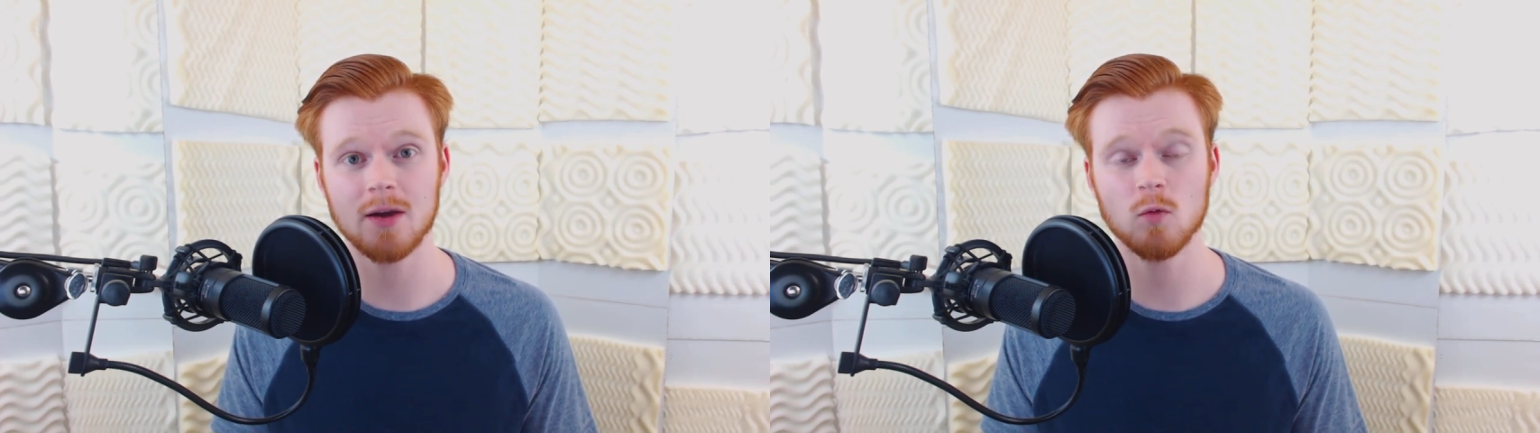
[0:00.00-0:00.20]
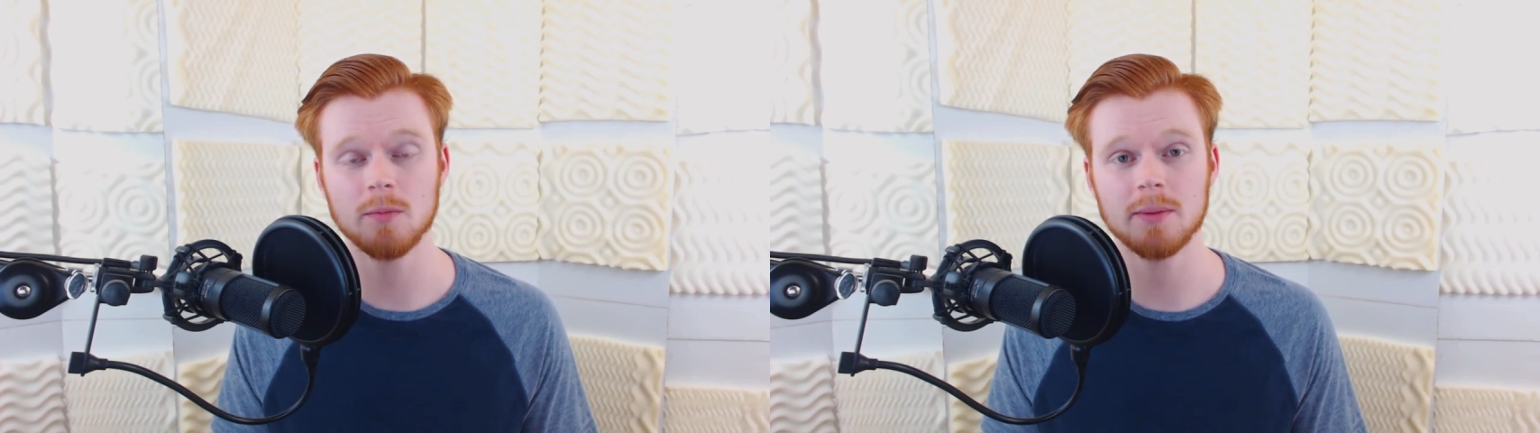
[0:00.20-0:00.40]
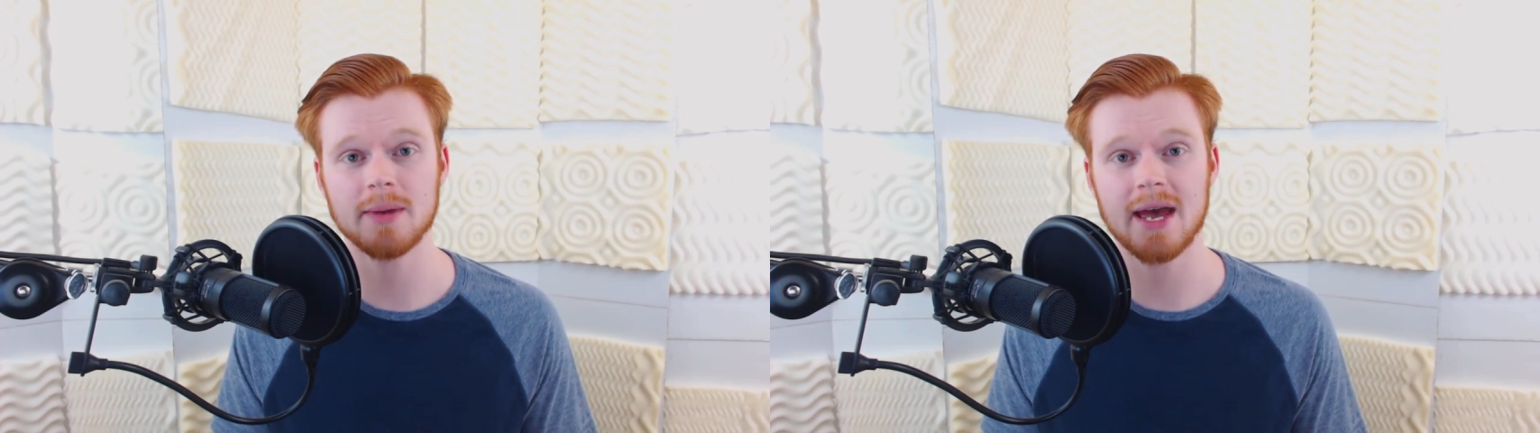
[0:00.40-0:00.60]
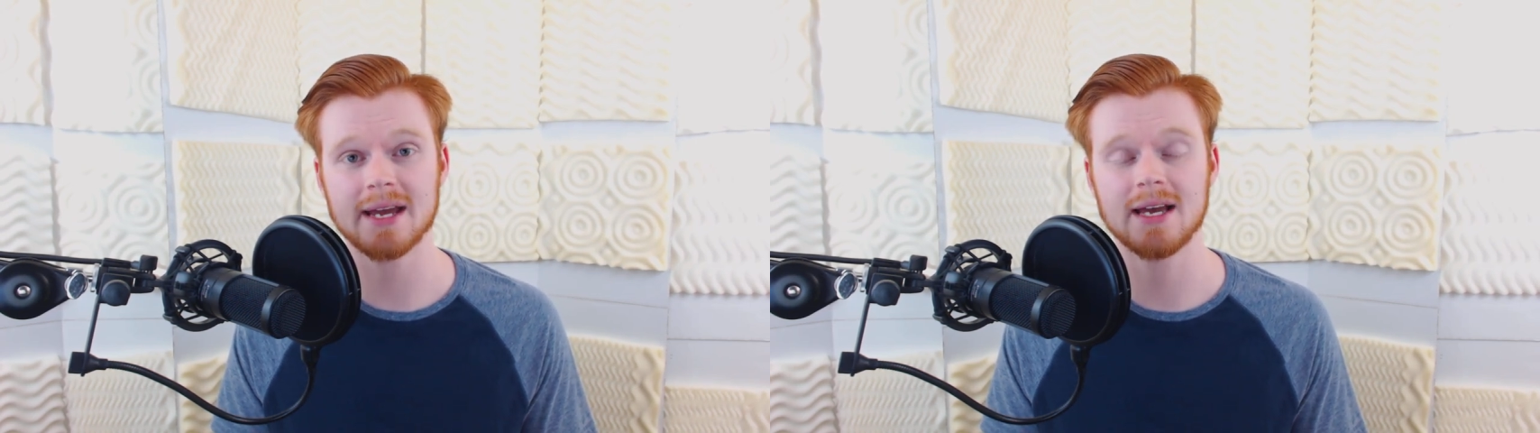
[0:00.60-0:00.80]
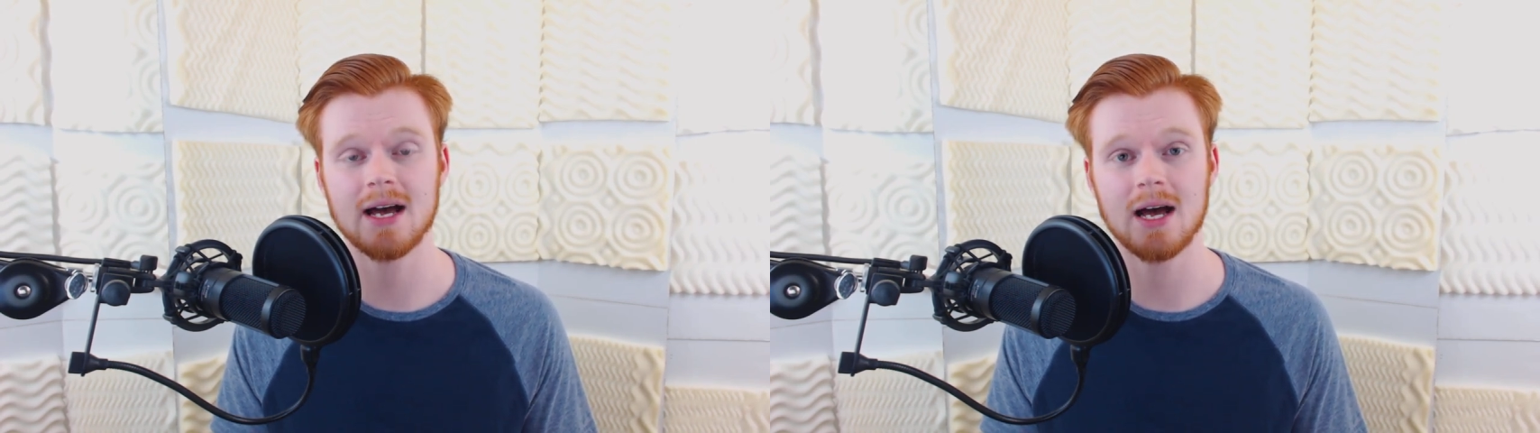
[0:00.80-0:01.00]
I will be
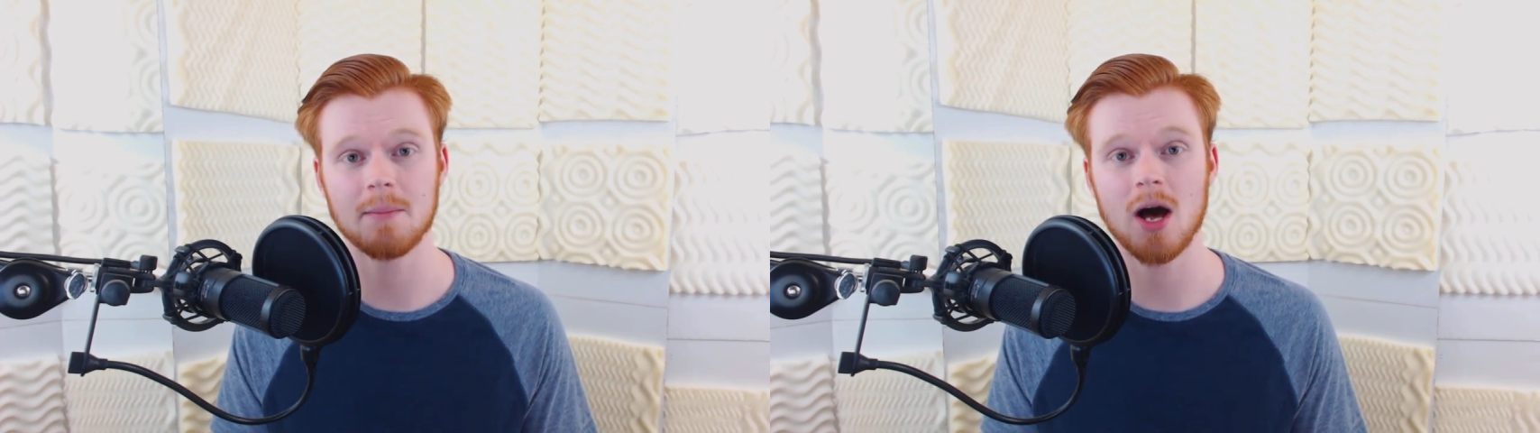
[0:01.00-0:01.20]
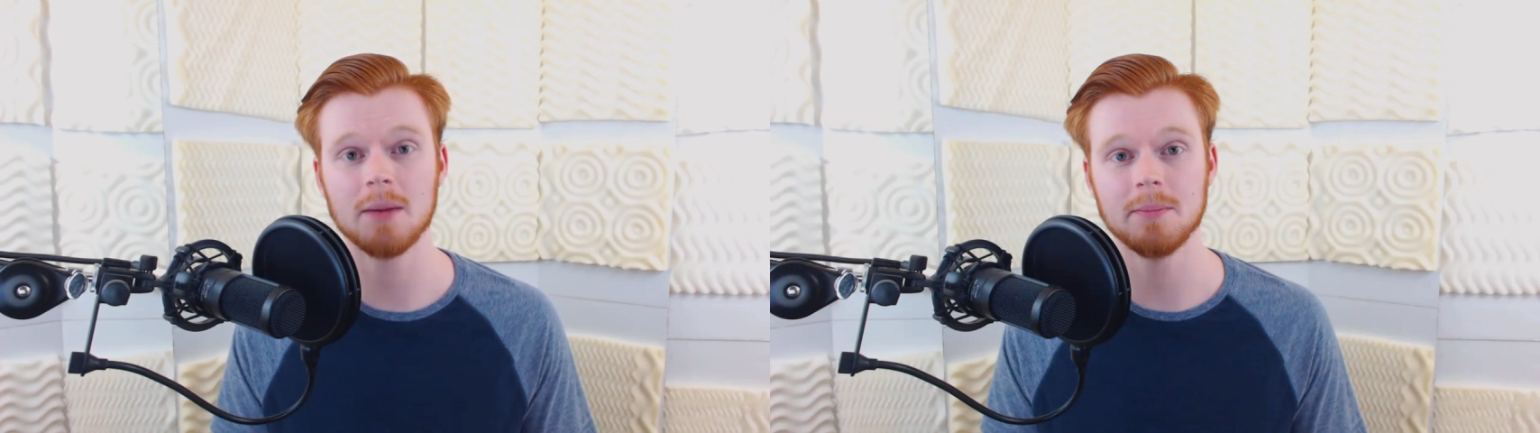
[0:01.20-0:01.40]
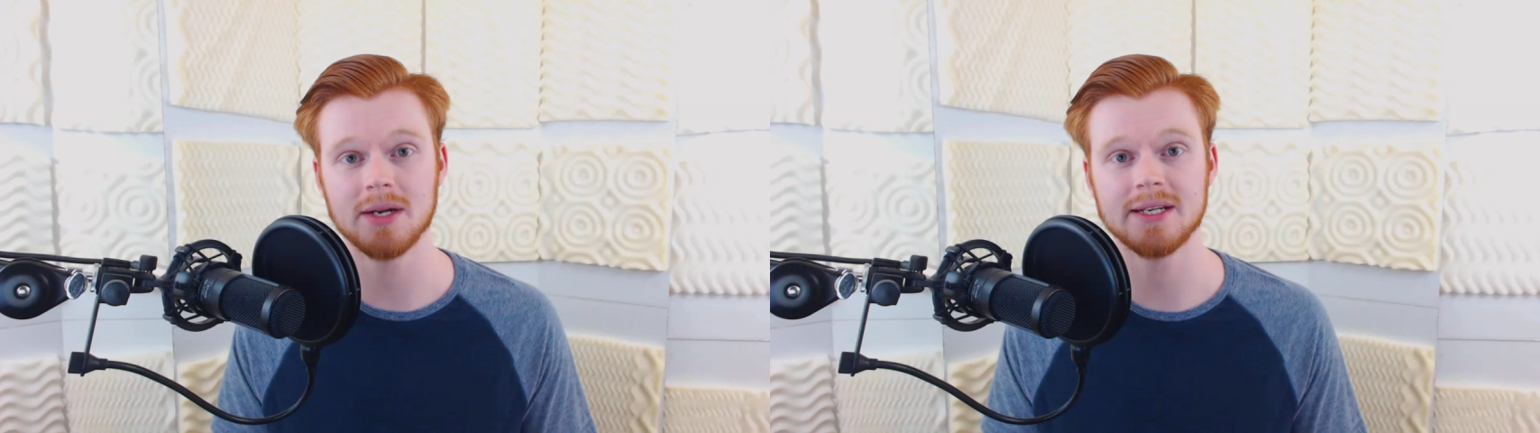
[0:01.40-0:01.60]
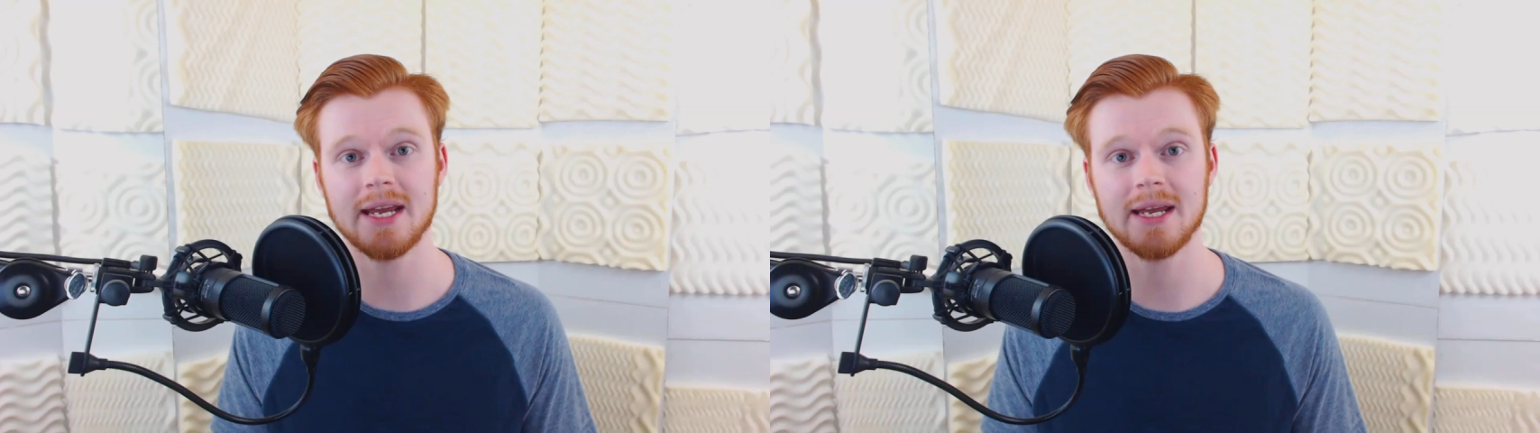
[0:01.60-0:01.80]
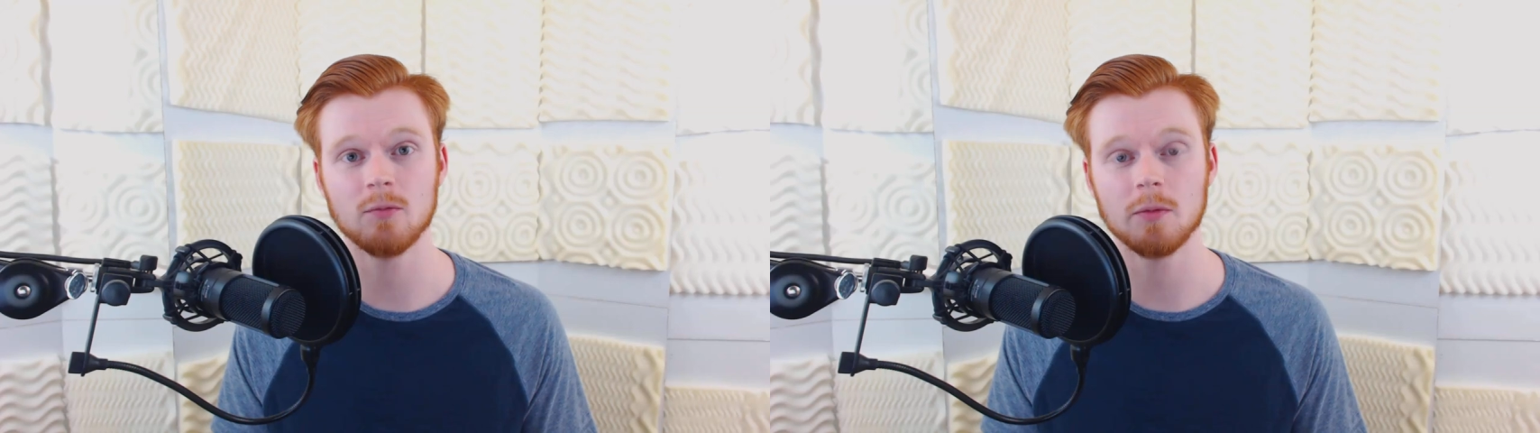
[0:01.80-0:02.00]
back um, on
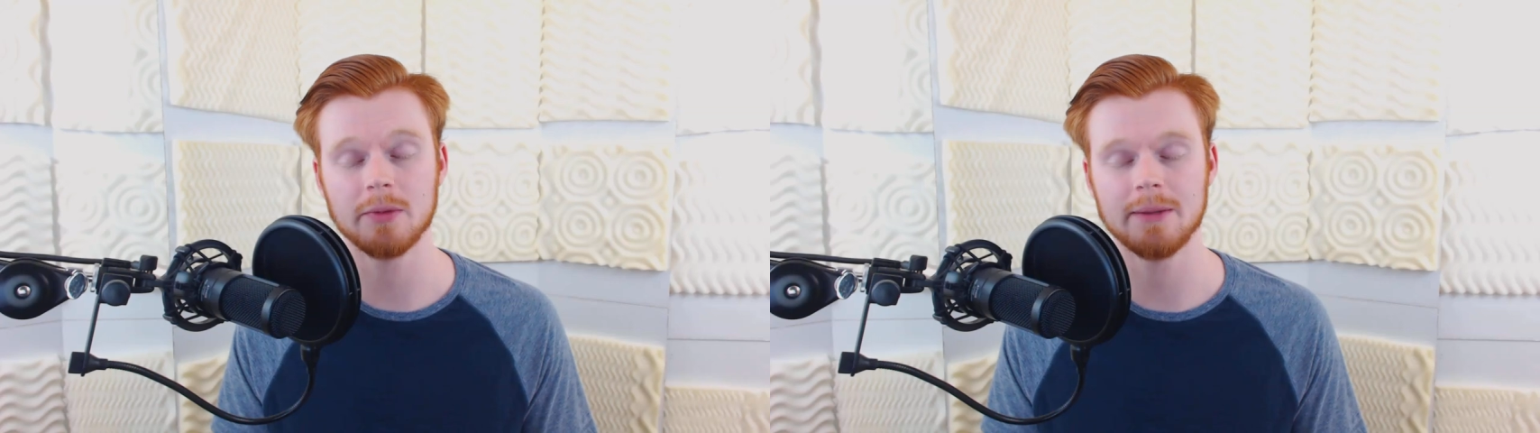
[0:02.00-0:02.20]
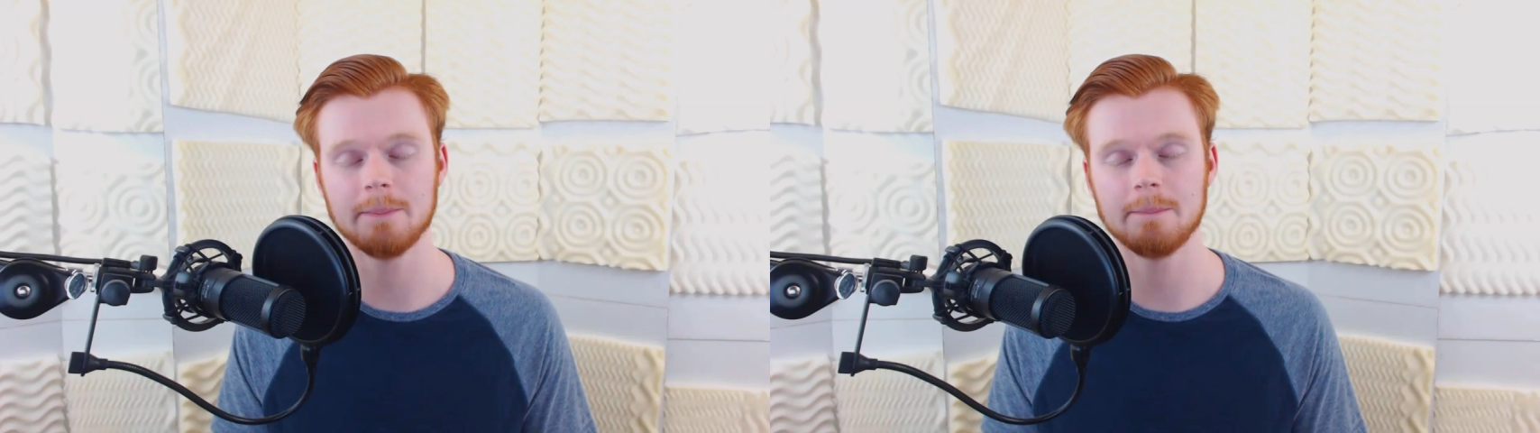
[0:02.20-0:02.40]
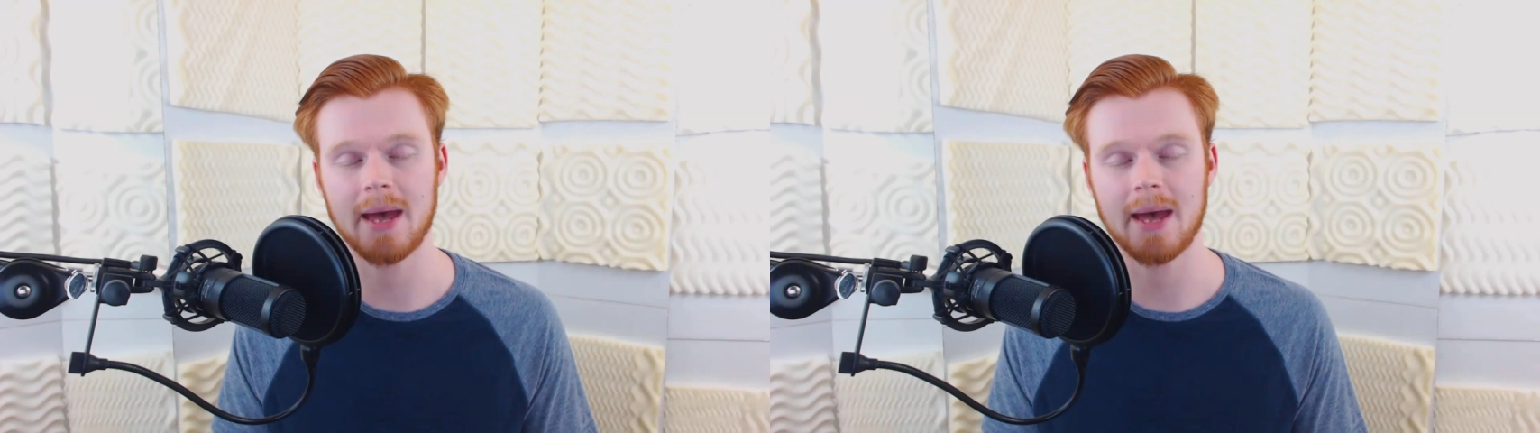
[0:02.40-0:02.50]
Monday and we'll be